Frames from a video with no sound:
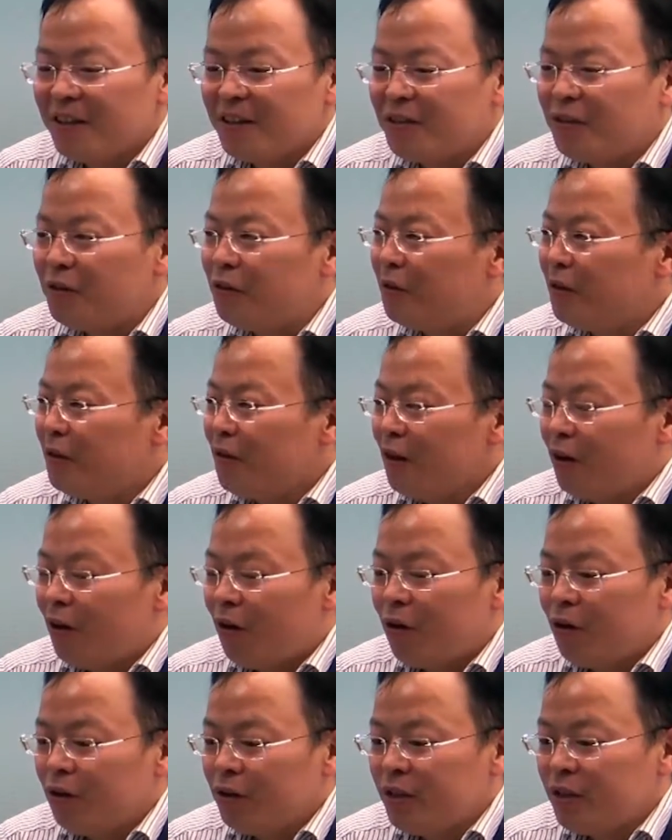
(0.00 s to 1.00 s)
So
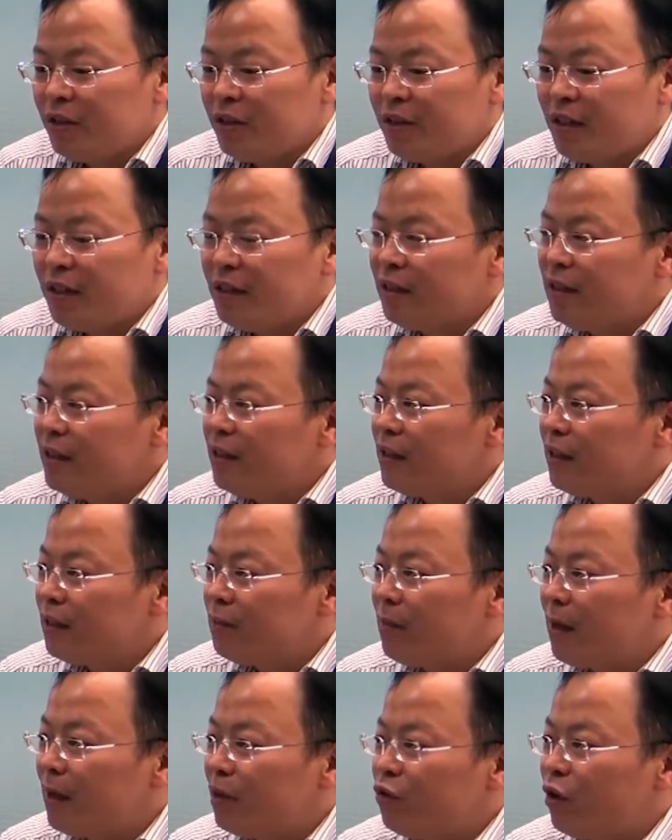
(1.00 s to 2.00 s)
all these things in the
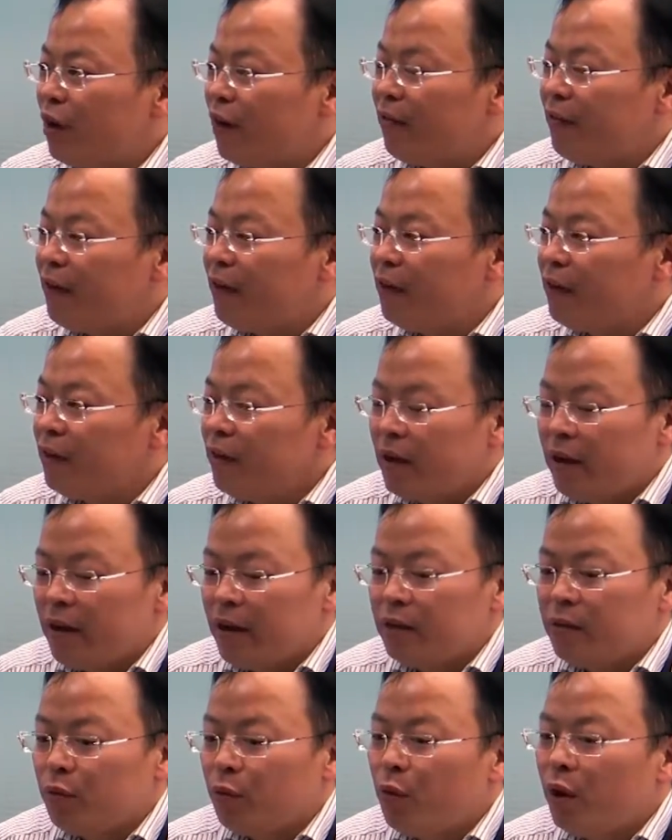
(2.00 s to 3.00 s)
smart driving
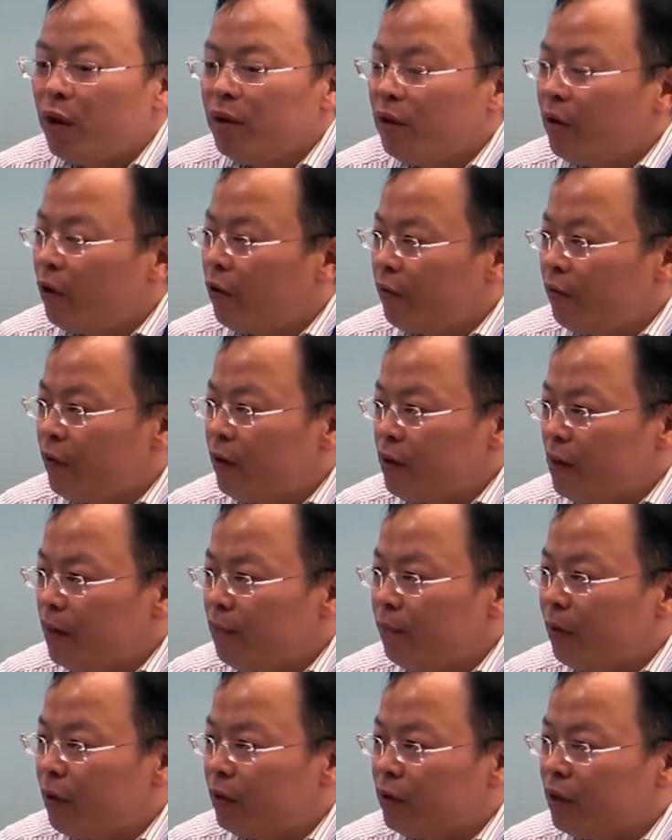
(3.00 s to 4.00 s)
is one of the
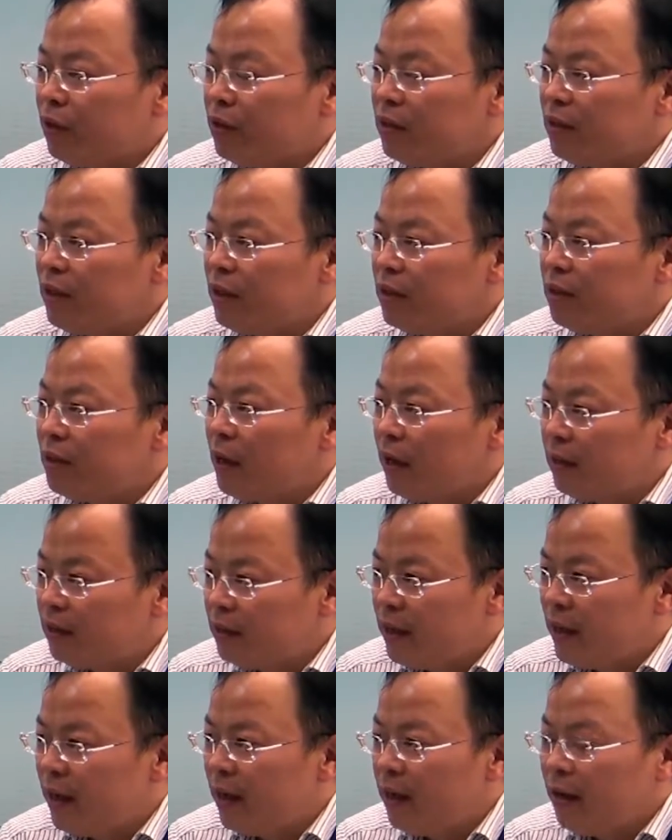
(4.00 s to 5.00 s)
important things on
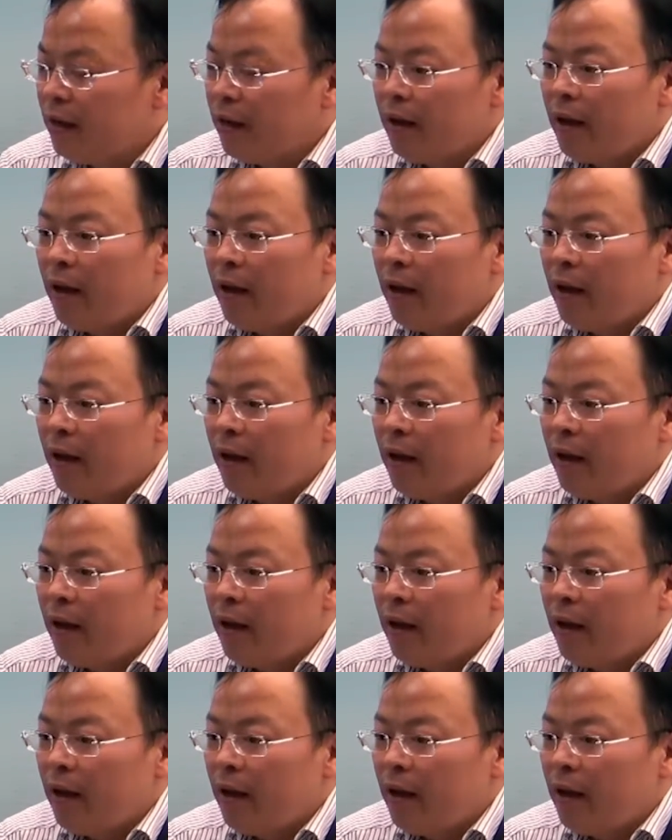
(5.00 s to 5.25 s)
there.